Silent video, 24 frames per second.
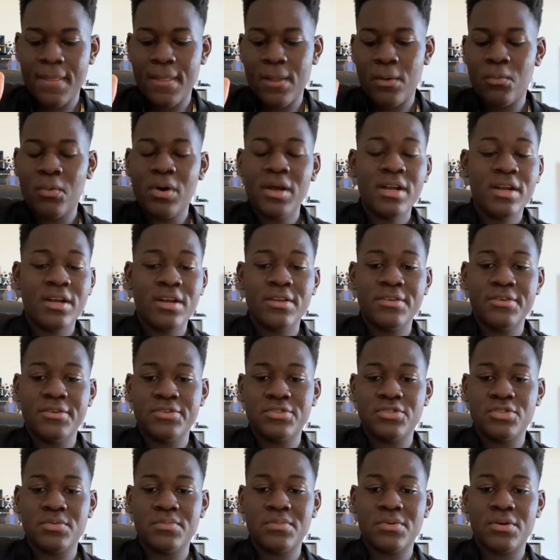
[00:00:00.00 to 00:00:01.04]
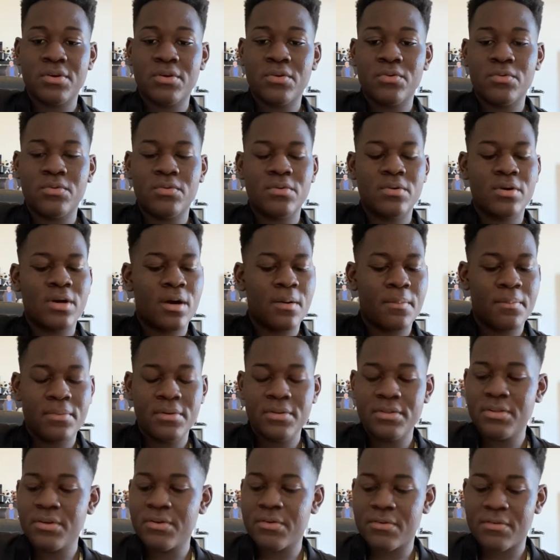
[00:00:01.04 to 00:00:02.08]
one other YouTuber who I'll
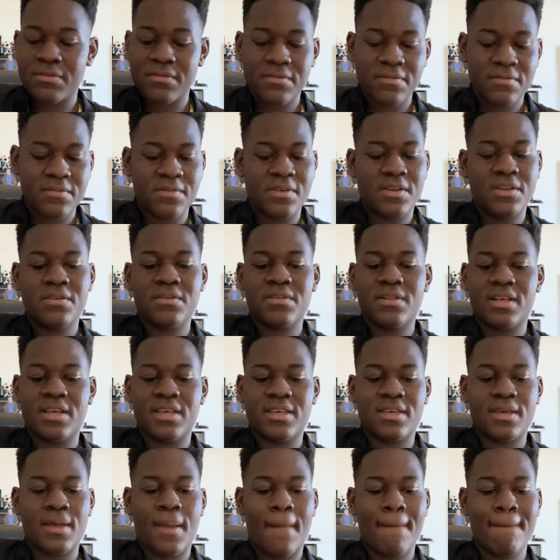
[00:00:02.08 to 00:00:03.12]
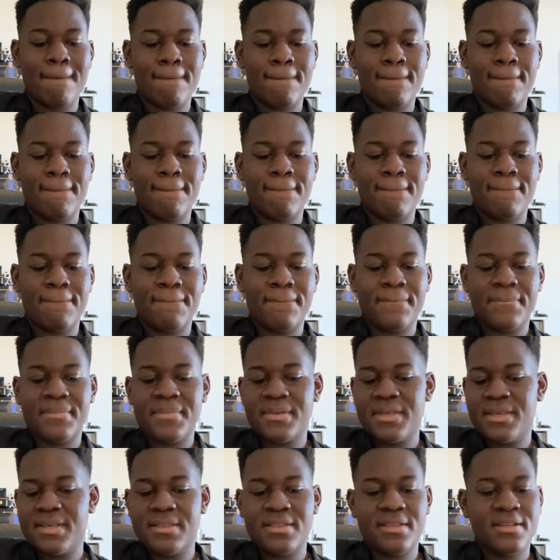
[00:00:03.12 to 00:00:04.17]
put their video
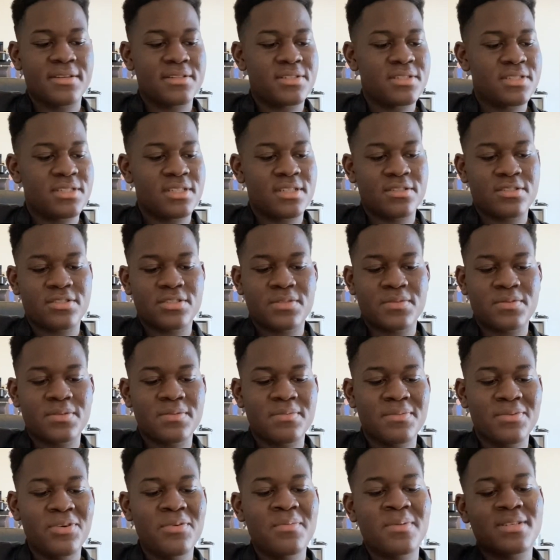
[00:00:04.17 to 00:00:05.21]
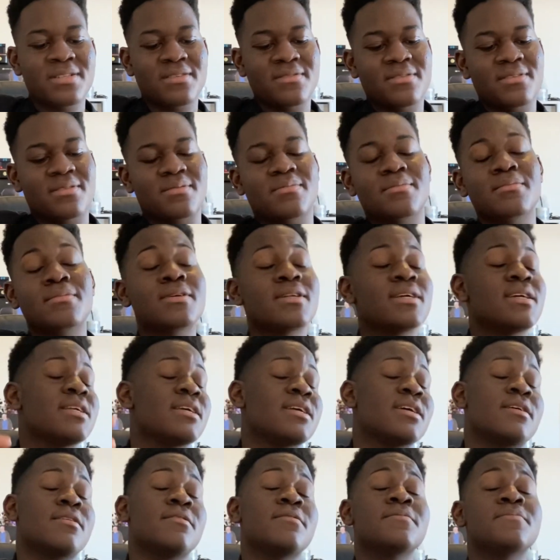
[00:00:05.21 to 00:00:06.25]
like in the description. But
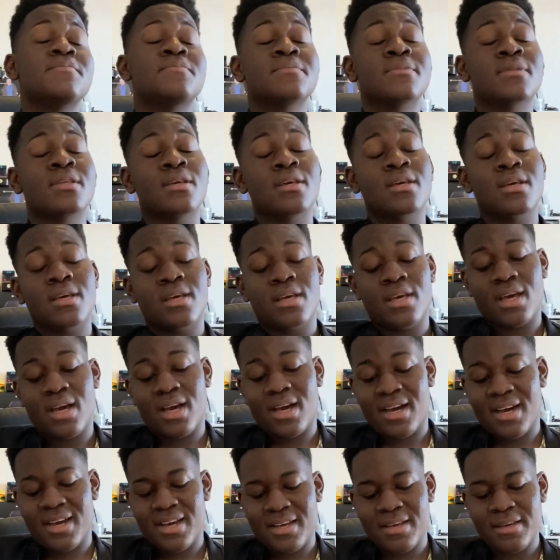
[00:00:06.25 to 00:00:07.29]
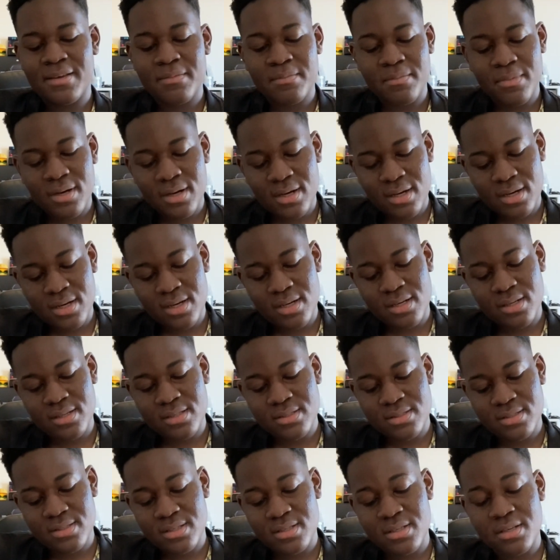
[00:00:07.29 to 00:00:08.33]
anyhow, I am uh,
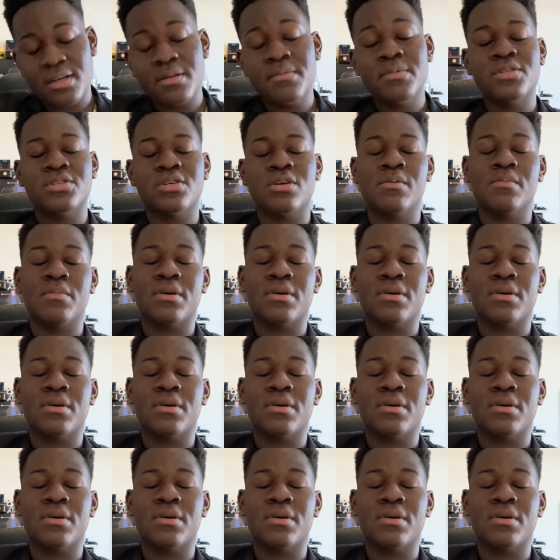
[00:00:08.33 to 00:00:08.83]
gonna be talking